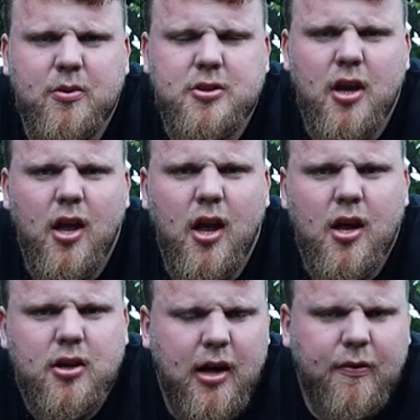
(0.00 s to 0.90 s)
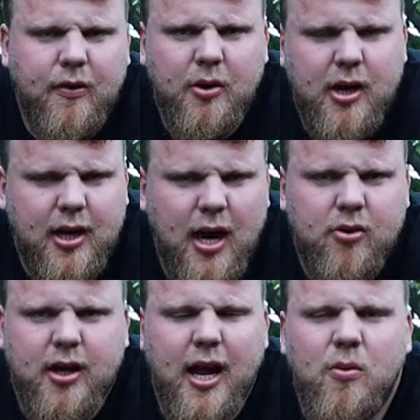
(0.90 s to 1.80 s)
was a great feeling. The
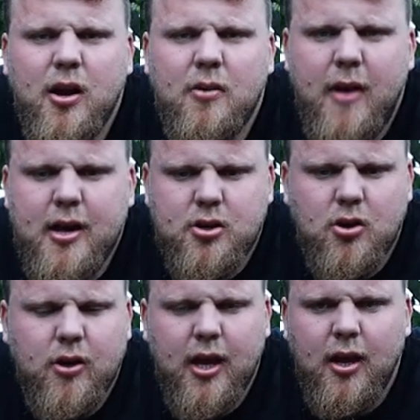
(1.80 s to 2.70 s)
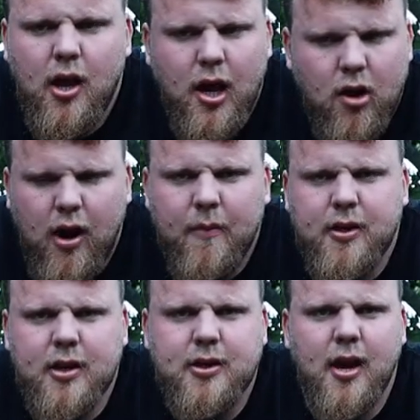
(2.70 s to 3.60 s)
crowd again went mental, they
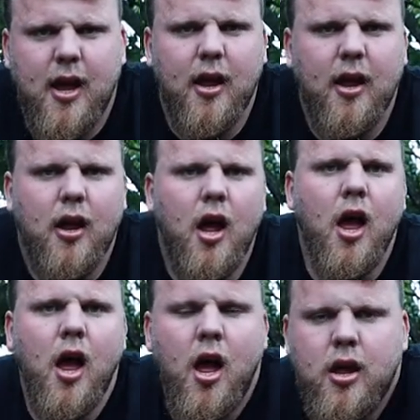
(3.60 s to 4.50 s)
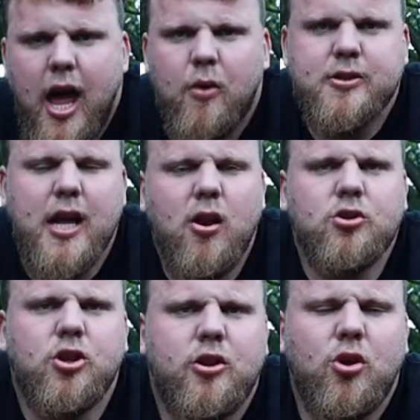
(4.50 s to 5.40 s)
erupted. And yeah, it was then
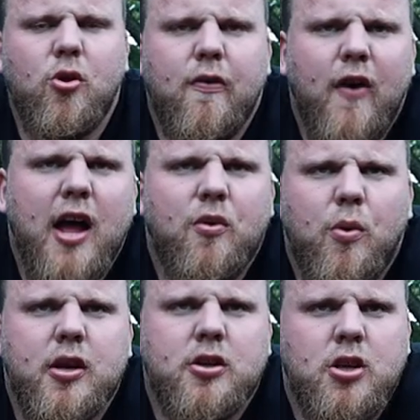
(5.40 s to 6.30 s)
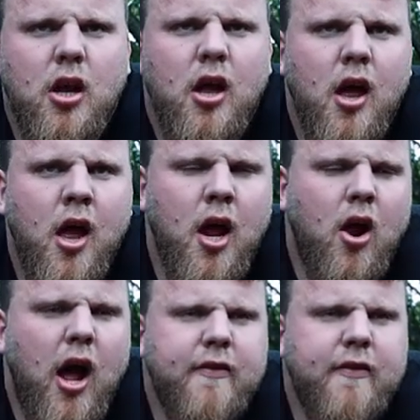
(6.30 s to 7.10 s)
on to the 205, which, you know,